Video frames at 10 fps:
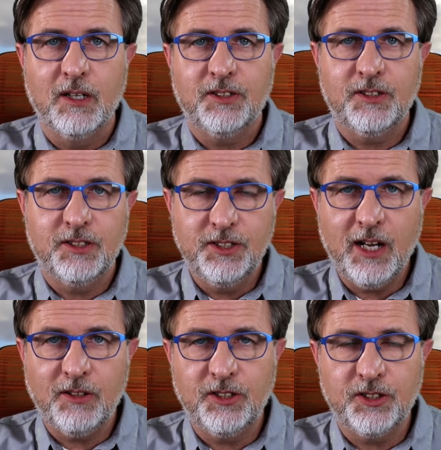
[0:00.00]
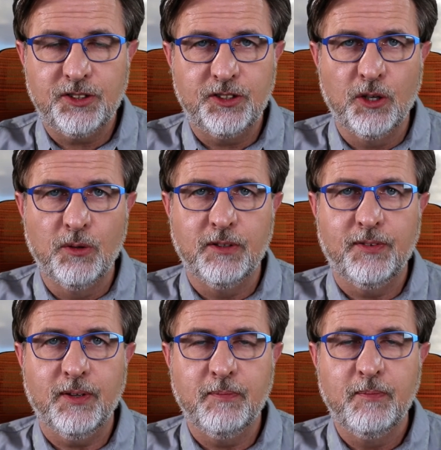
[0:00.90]
So there's now just the two
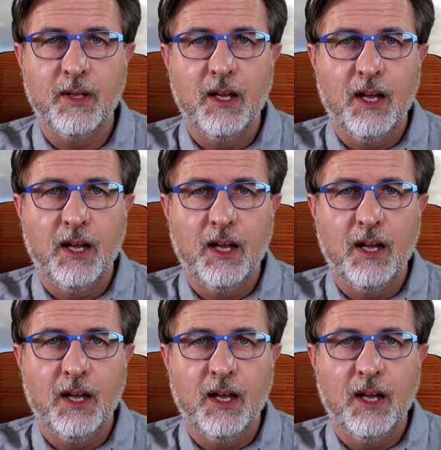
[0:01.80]
of them.